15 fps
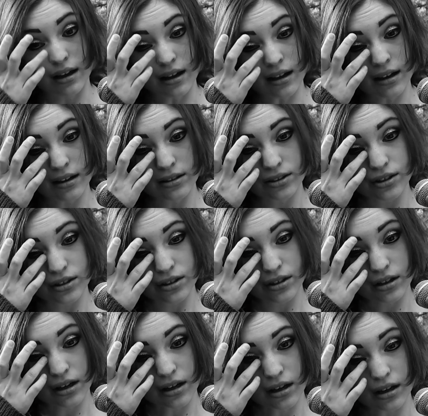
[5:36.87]
I just
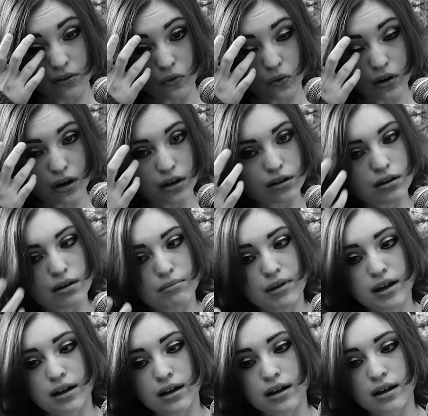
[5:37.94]
got water on
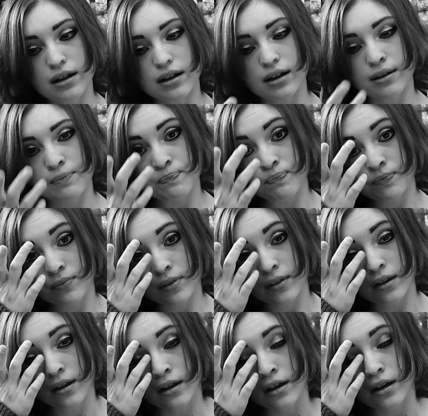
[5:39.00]
my eye,
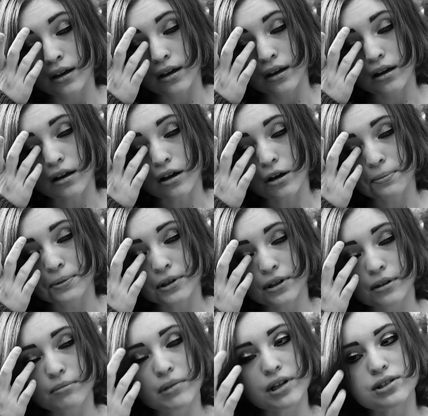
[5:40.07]
and I hope I
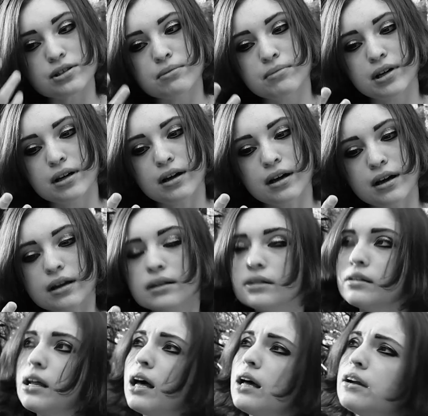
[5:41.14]
didn't mess up my
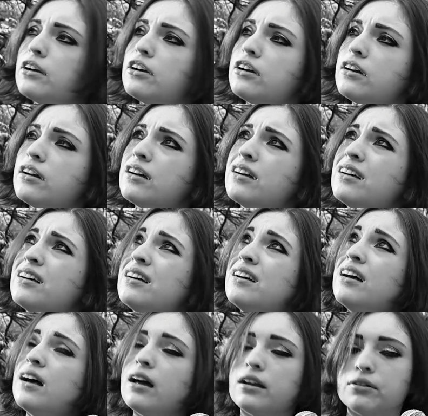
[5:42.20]
eyeliner.
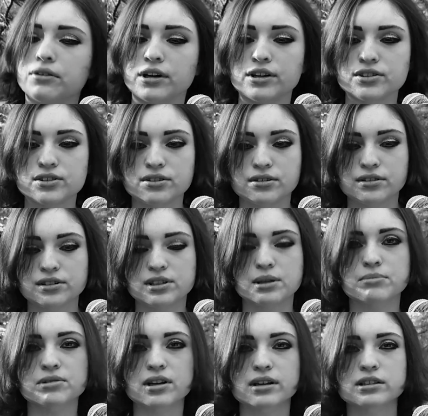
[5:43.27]
Anyway, so it
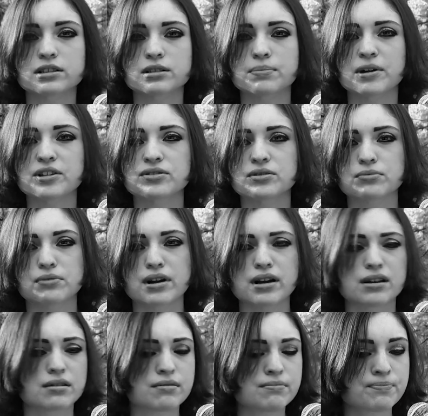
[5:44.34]
seems like it's about to
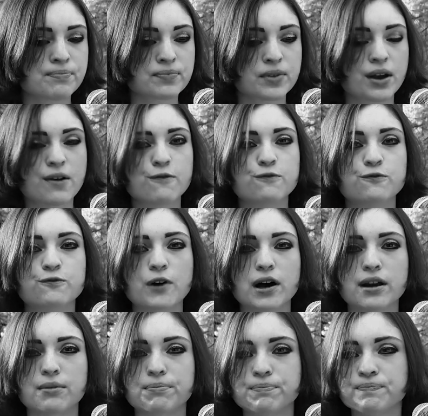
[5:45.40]
rain.
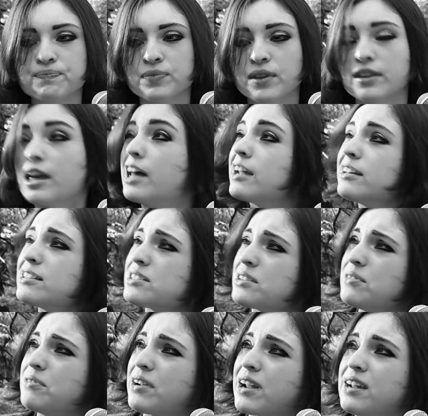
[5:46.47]
Fun. That is
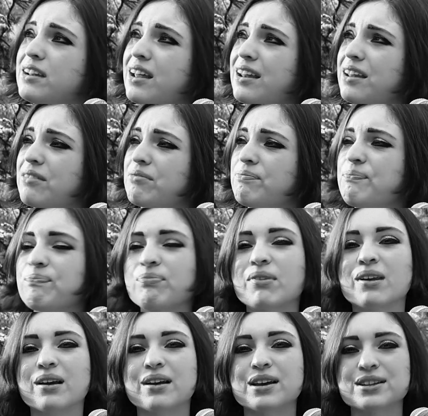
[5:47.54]
what I needed,
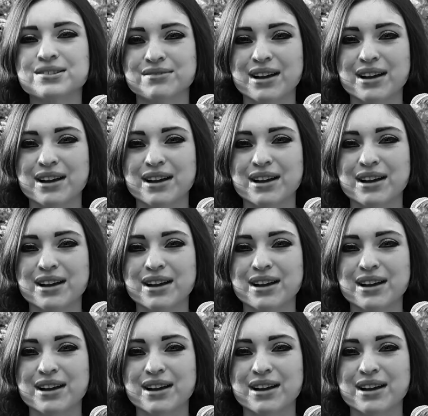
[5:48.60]
is